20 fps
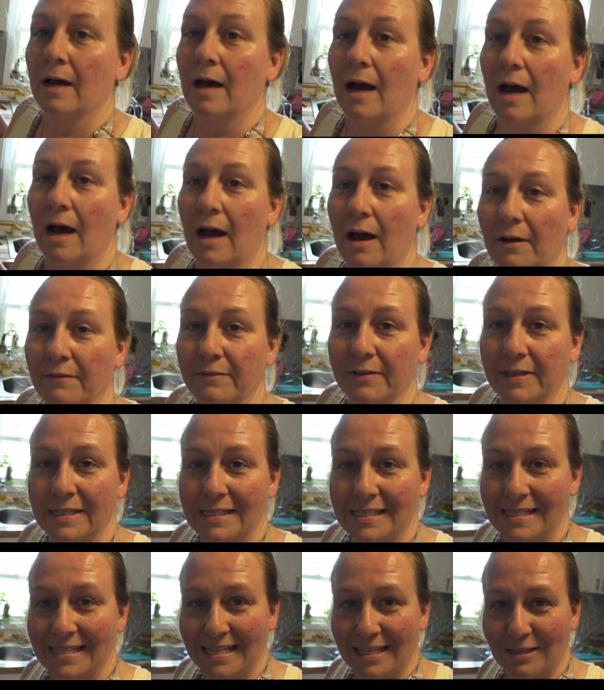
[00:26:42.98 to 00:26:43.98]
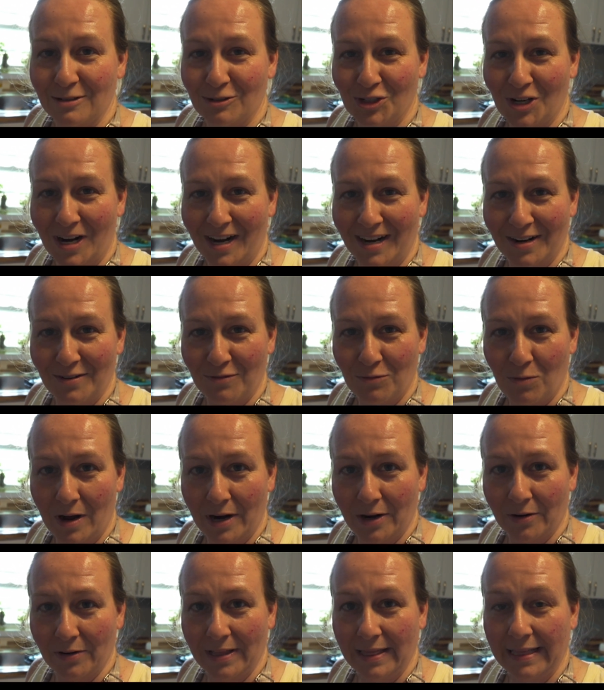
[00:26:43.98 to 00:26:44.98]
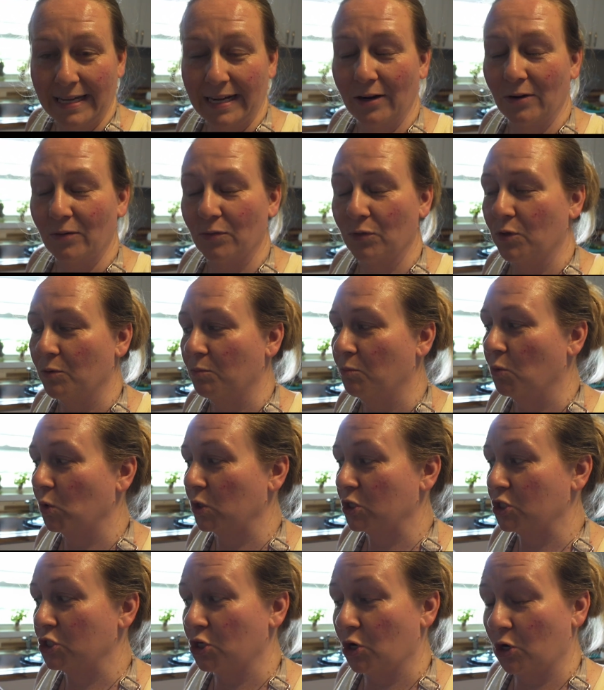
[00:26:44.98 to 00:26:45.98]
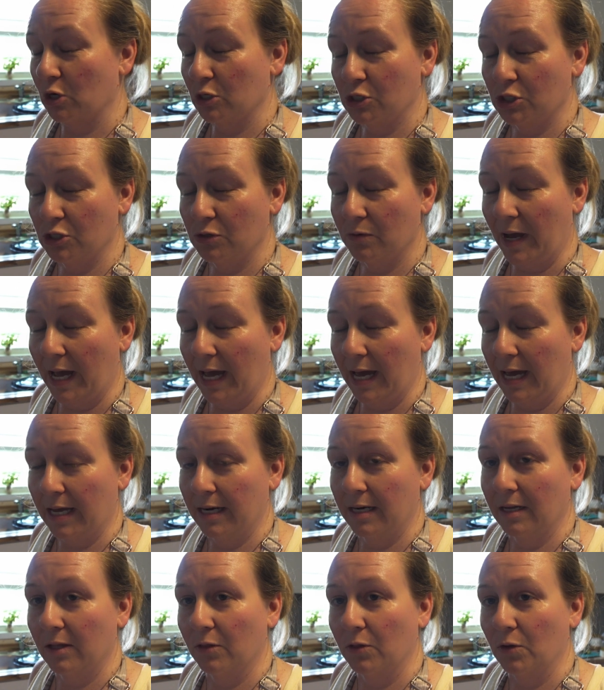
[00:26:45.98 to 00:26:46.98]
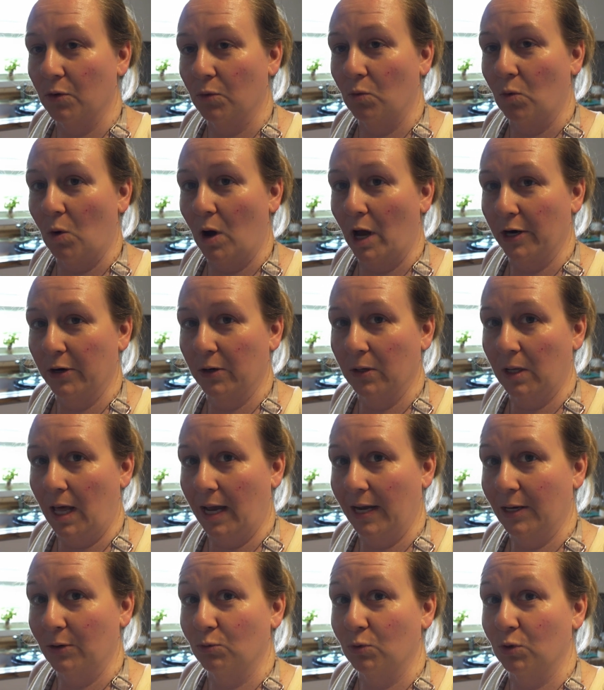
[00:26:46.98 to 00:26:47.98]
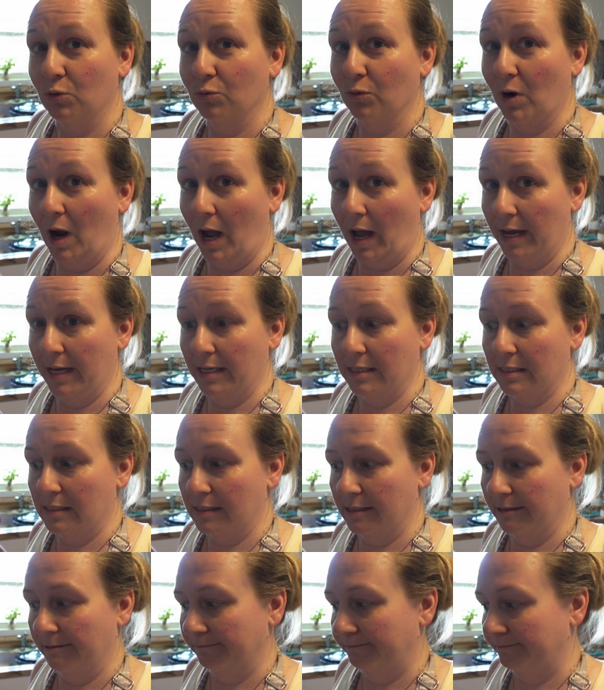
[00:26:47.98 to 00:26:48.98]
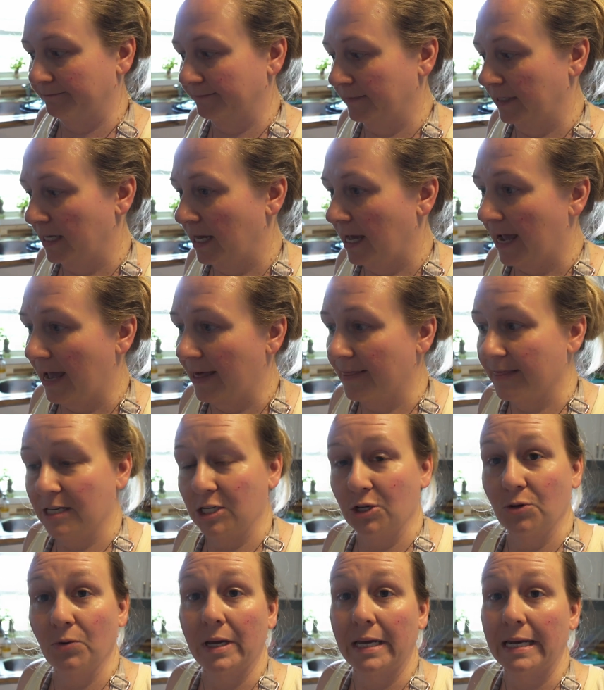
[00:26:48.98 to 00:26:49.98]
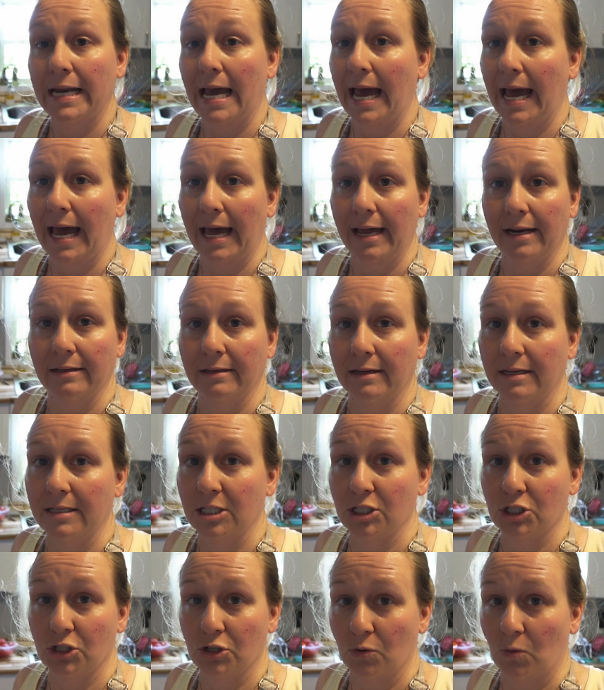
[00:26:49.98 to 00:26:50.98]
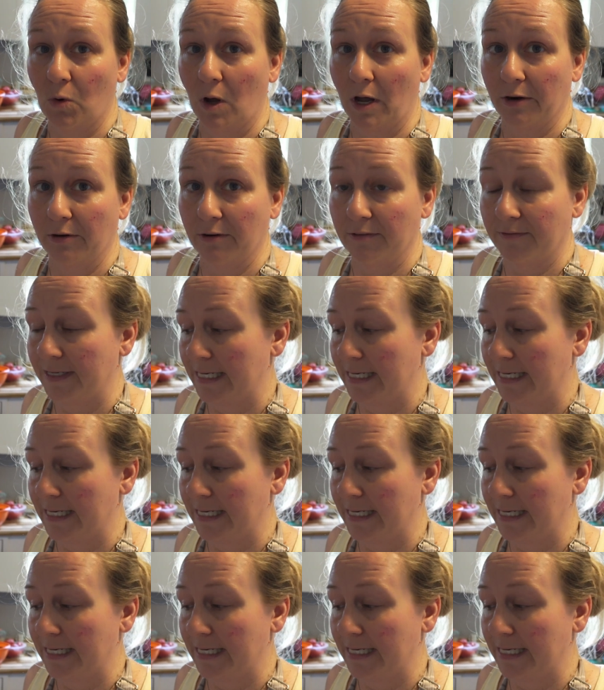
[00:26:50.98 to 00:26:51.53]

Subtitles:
Obviously, there's not enough water in there. The more jars you add, the water line will rise. And then you can add additional water if